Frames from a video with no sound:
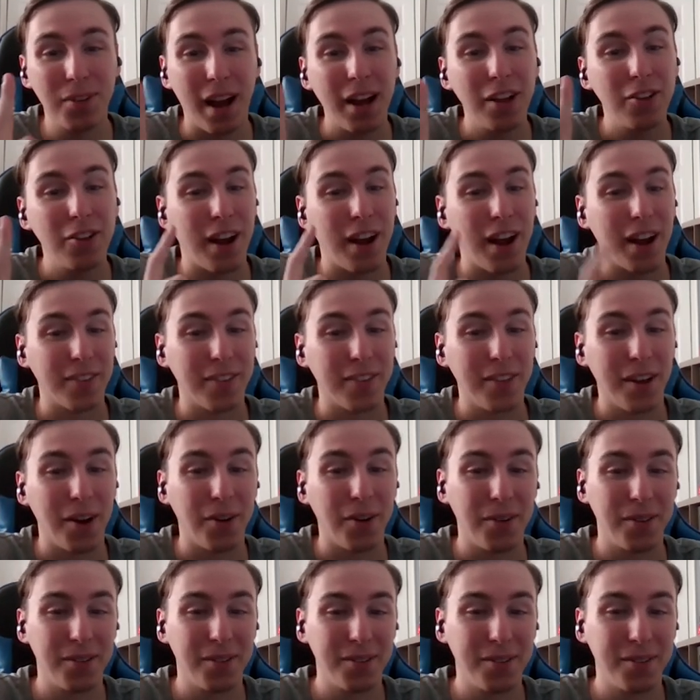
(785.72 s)
Dijak,
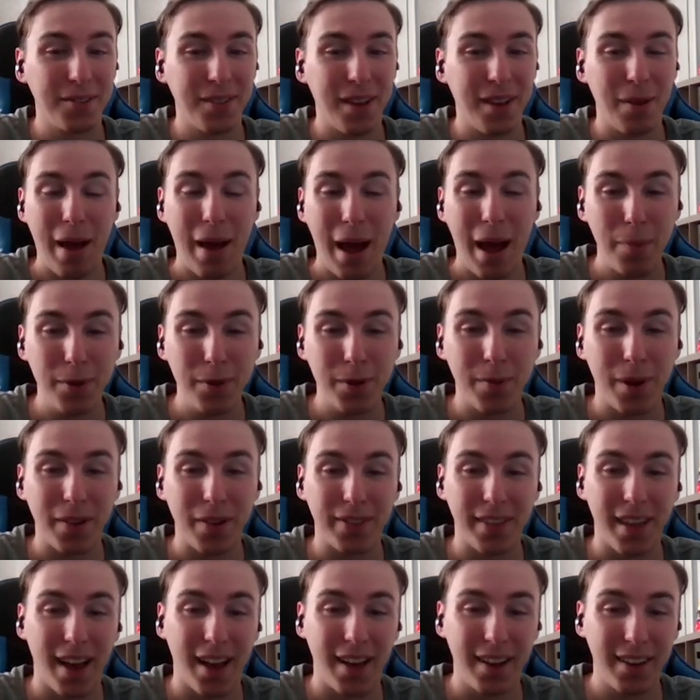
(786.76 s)
though. I'm happy
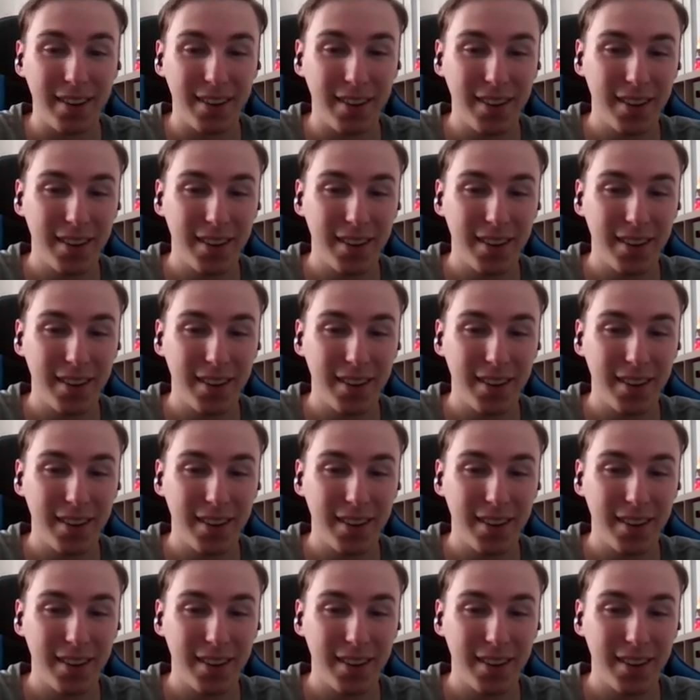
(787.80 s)
about that.